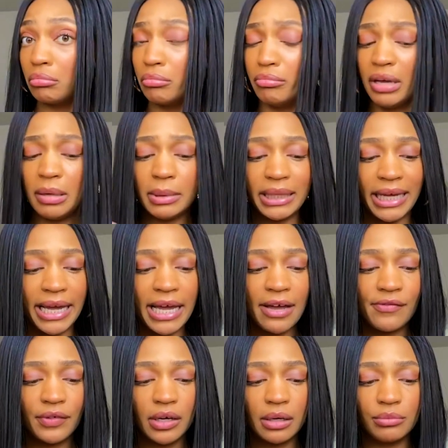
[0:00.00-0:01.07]
Maybe they
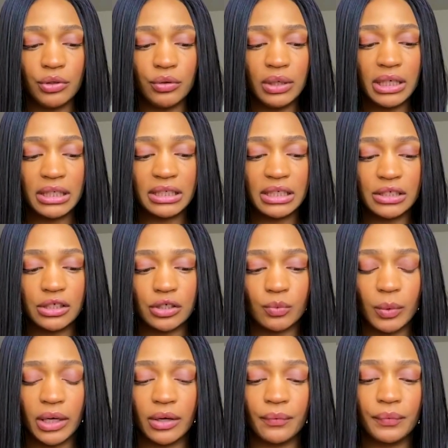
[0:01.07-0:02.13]
have unique scents as
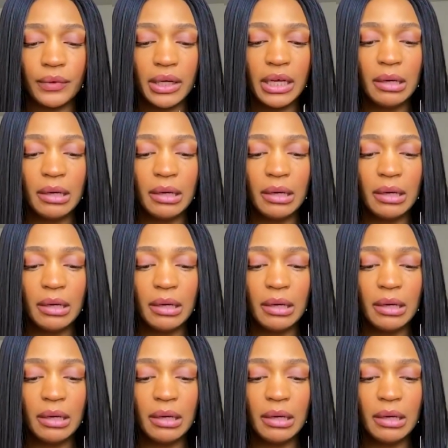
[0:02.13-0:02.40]
well.